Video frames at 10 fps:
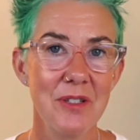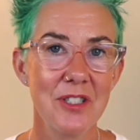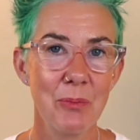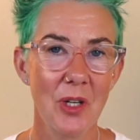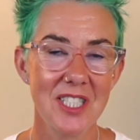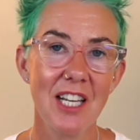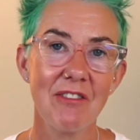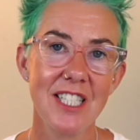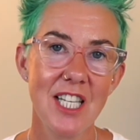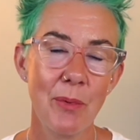posterior
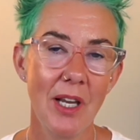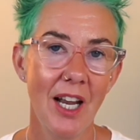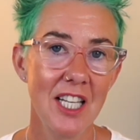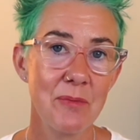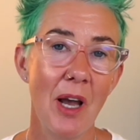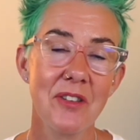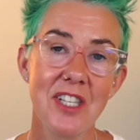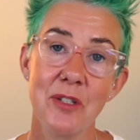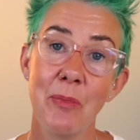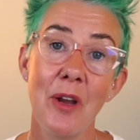tibialis pulses
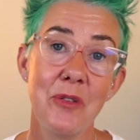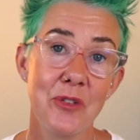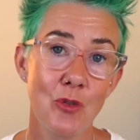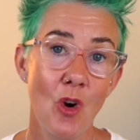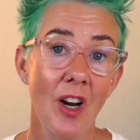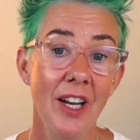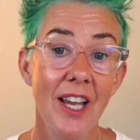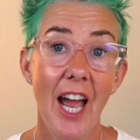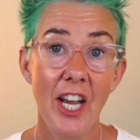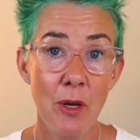are both strong
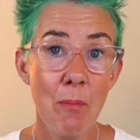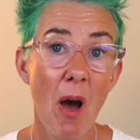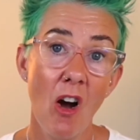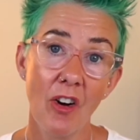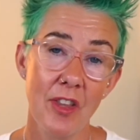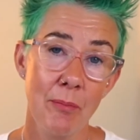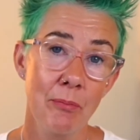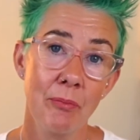and you mark them.